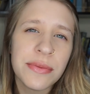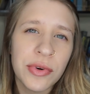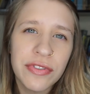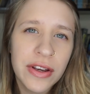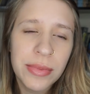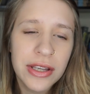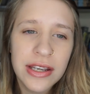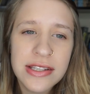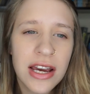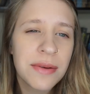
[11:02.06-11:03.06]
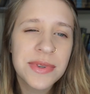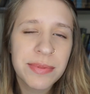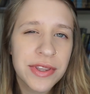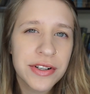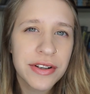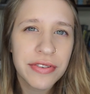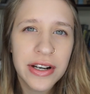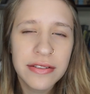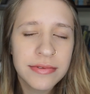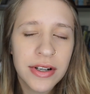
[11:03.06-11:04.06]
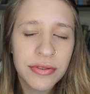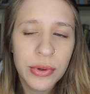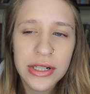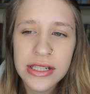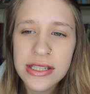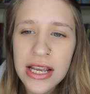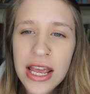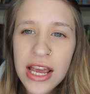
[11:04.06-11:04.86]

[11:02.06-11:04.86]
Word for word: the movie a billion times, but they're different, of course.